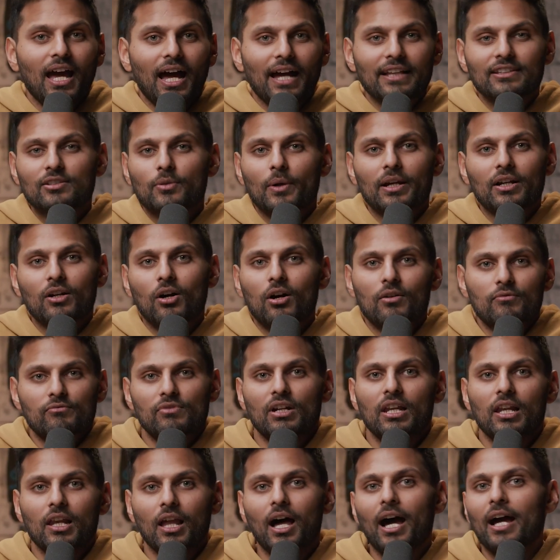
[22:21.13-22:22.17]
And so I can't
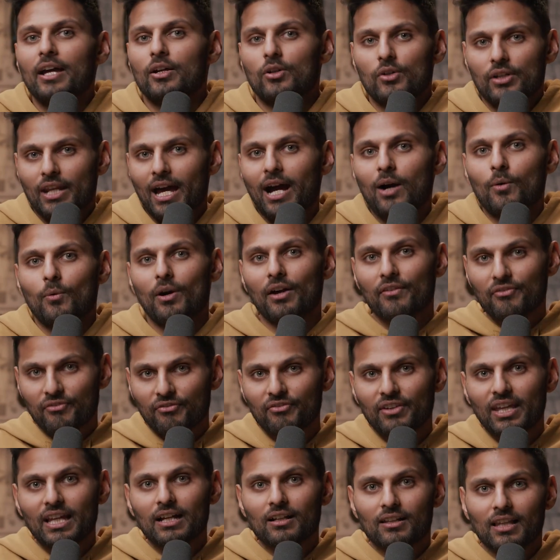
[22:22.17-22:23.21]
rely on how I
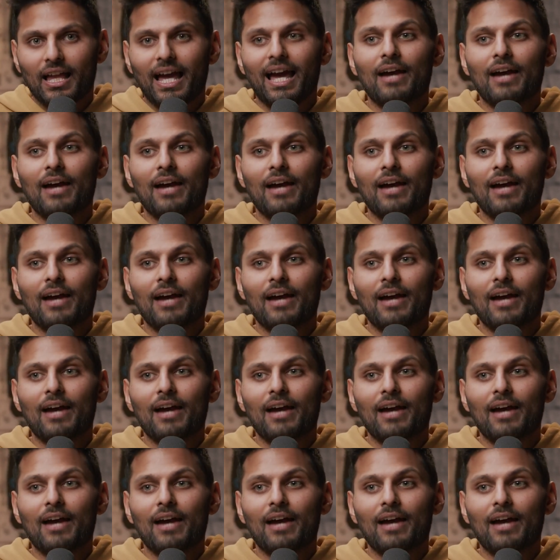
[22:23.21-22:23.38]
feel.